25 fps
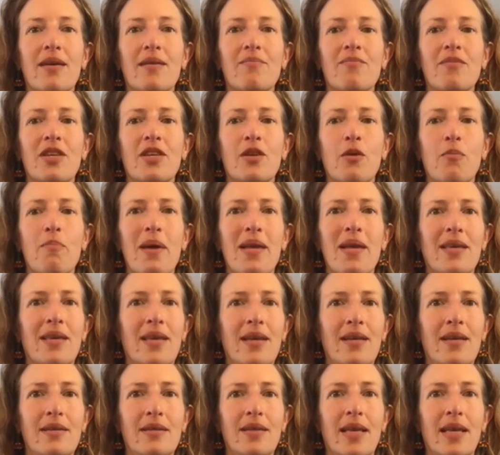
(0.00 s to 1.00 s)
you know,
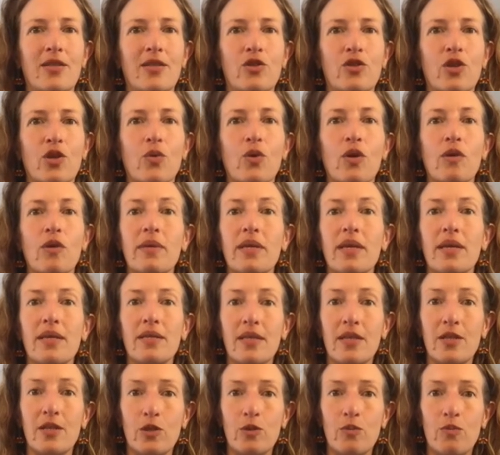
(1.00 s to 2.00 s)
medicated against their will because
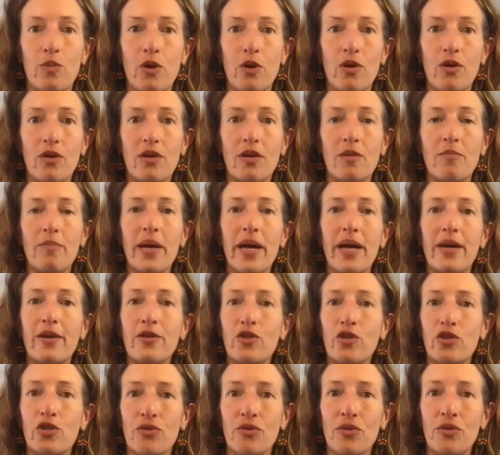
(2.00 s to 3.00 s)
they spoke about
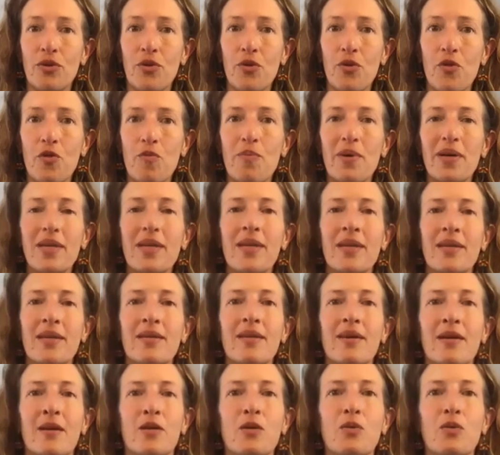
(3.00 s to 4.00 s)
truth, but in an
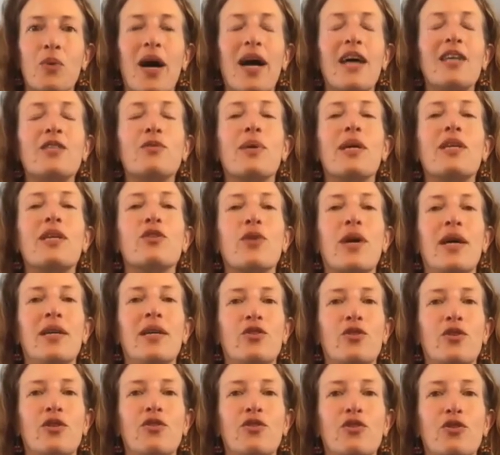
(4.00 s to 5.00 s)
unwise way. So I
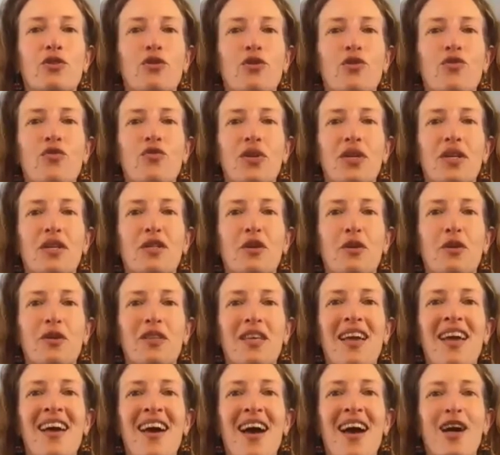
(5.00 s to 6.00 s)
started to learn very clearly.